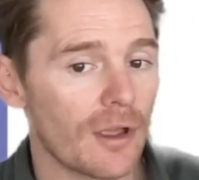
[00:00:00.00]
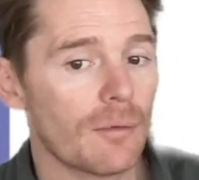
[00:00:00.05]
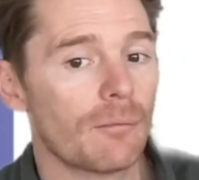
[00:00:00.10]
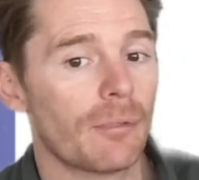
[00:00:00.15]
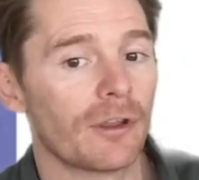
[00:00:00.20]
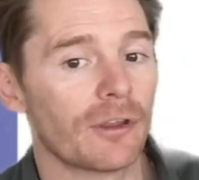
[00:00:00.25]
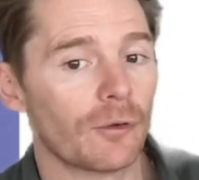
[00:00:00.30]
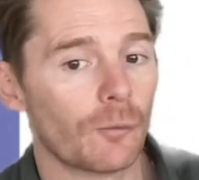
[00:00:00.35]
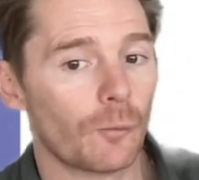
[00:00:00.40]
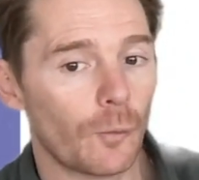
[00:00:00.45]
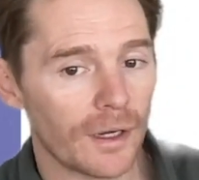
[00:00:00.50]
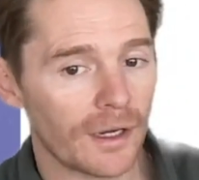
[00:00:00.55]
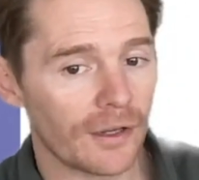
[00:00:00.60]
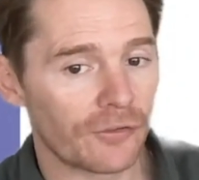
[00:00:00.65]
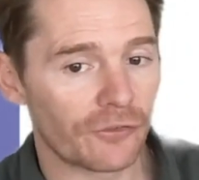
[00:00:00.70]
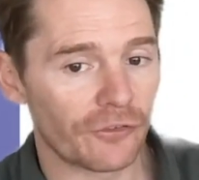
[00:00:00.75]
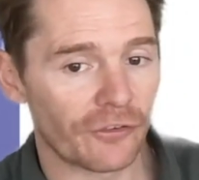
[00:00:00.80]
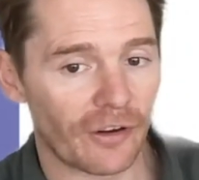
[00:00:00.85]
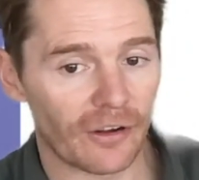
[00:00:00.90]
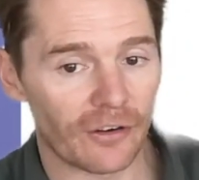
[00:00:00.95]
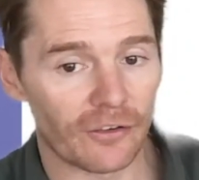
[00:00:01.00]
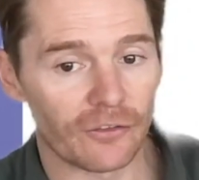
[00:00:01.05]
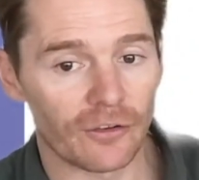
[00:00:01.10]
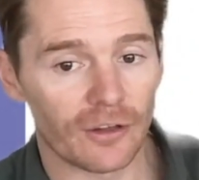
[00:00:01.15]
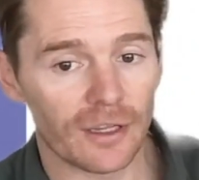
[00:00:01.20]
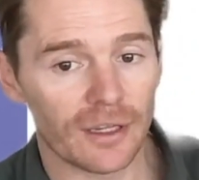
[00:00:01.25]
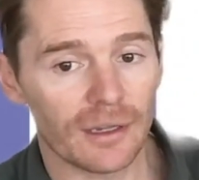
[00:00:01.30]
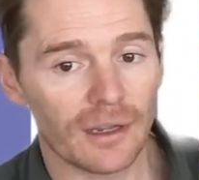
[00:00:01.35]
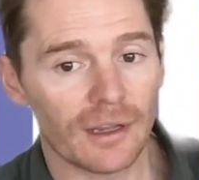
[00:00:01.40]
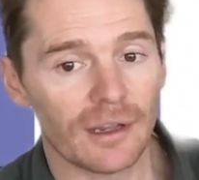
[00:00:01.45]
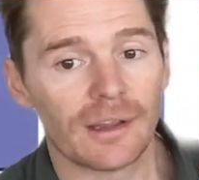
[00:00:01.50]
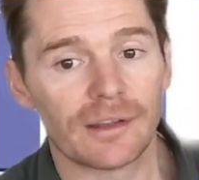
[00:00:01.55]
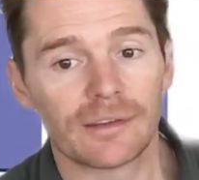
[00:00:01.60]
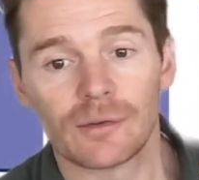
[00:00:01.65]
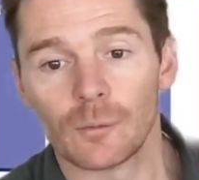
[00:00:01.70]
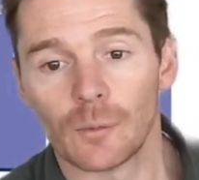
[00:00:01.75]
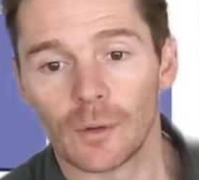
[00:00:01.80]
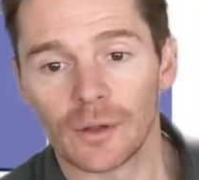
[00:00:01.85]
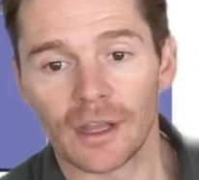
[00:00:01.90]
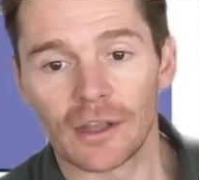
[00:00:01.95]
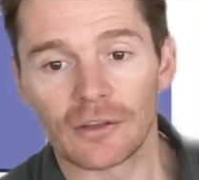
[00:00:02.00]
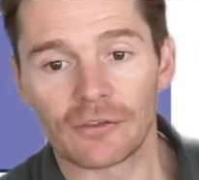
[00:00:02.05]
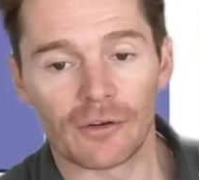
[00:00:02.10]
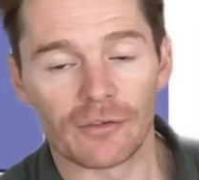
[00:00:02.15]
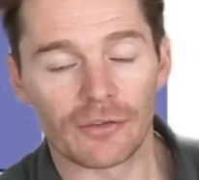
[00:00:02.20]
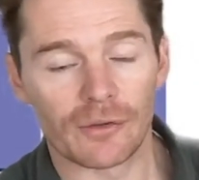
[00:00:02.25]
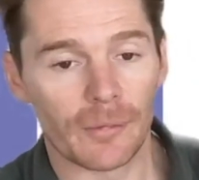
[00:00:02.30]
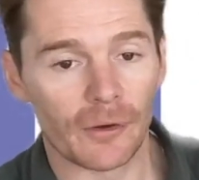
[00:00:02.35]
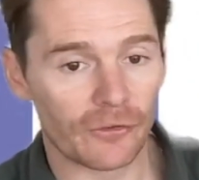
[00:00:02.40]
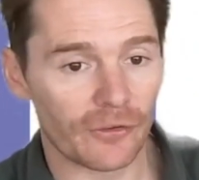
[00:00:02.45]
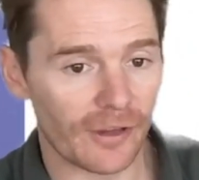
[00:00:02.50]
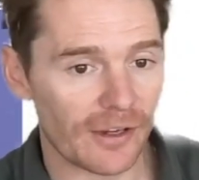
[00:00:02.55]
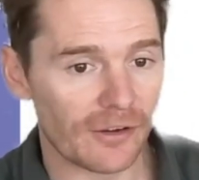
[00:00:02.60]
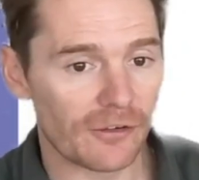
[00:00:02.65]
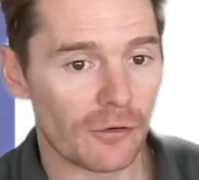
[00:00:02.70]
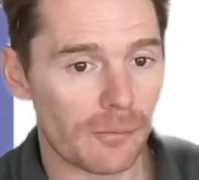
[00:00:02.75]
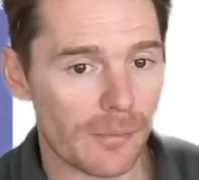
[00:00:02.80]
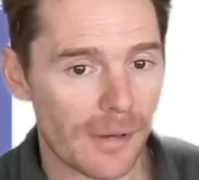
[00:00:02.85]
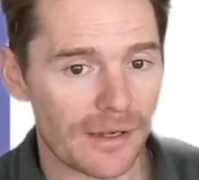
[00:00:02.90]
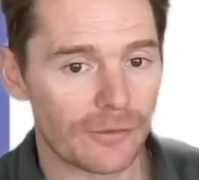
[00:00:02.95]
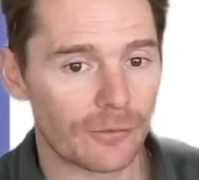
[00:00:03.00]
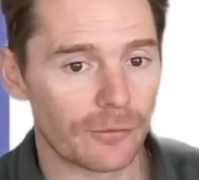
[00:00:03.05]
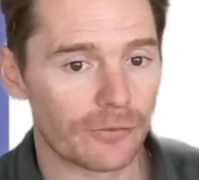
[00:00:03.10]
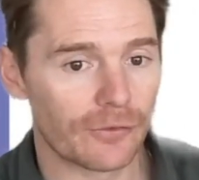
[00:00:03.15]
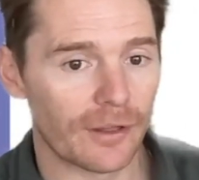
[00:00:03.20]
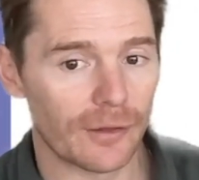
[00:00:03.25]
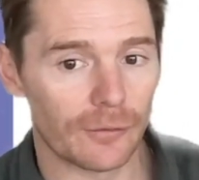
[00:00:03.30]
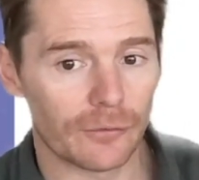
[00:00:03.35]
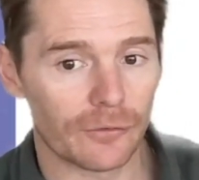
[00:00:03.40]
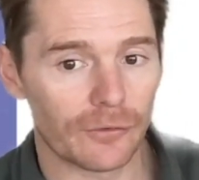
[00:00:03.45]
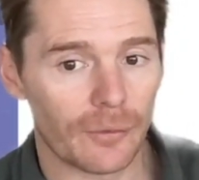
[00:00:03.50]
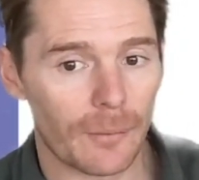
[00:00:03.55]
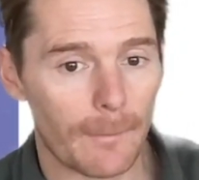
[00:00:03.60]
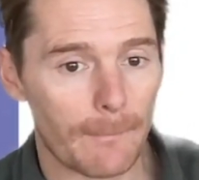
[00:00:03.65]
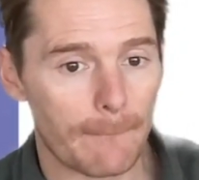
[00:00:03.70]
but the winning strategy is the one that drove the most incremental sales.